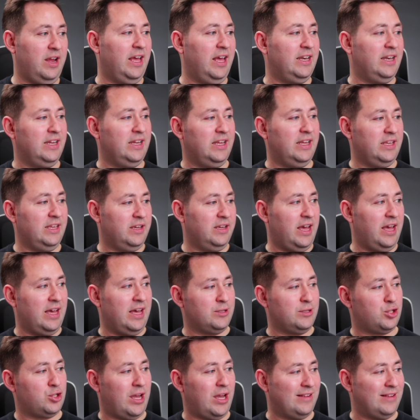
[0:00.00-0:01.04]
And
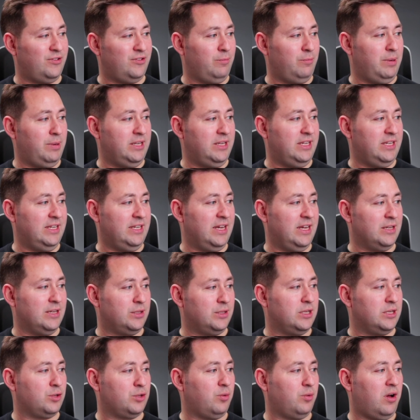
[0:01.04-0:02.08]
as ChatGPT does,
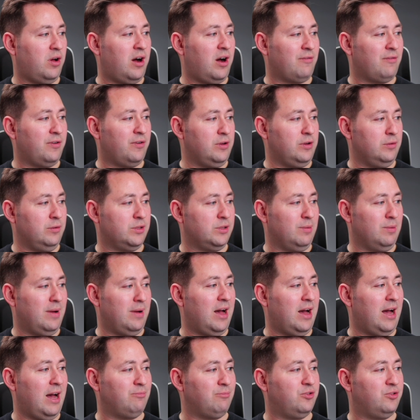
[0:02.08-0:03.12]
this will offer you some
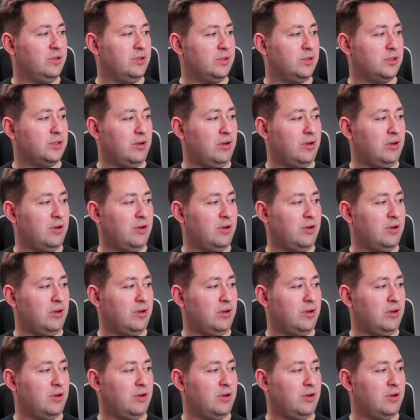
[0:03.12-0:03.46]
options.